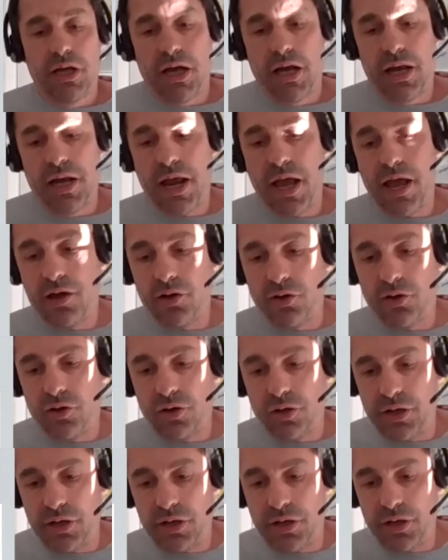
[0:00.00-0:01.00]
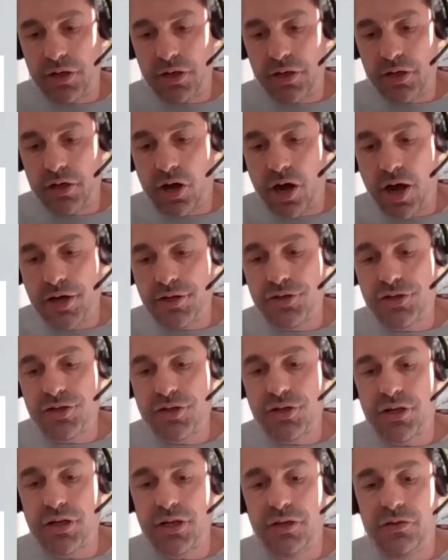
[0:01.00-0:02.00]
and how
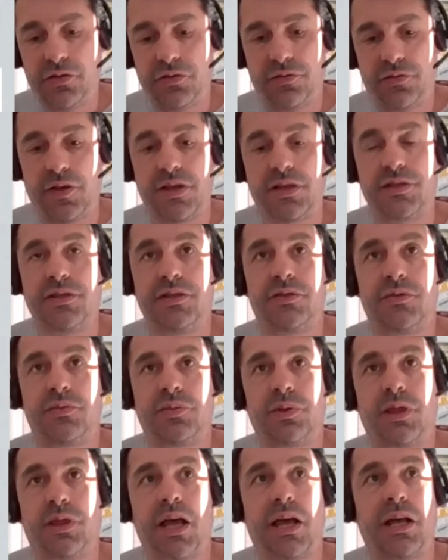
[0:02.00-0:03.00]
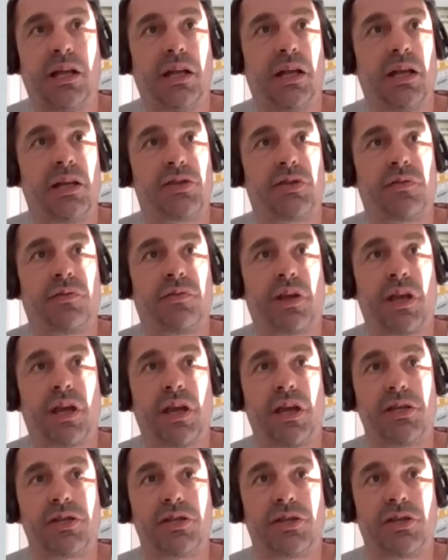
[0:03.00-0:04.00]
hydrogen interfaces with that
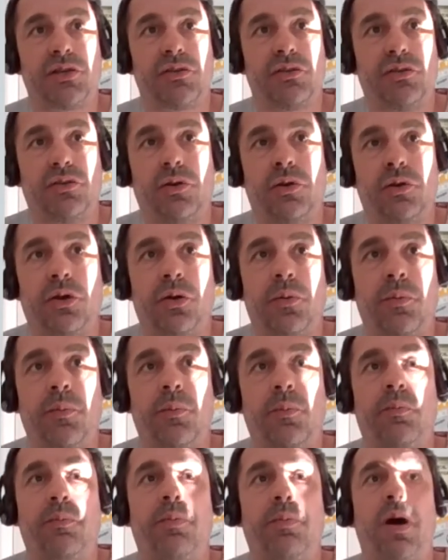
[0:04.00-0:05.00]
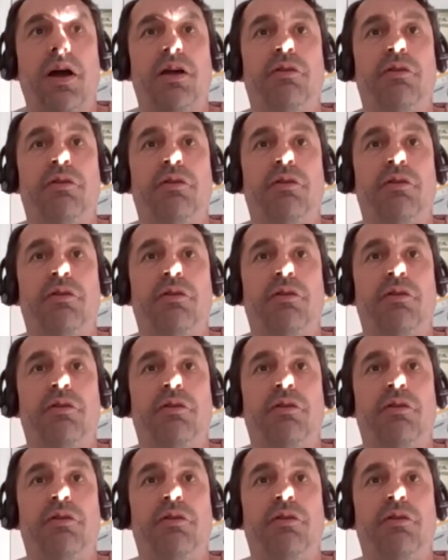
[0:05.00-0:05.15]
electrification or by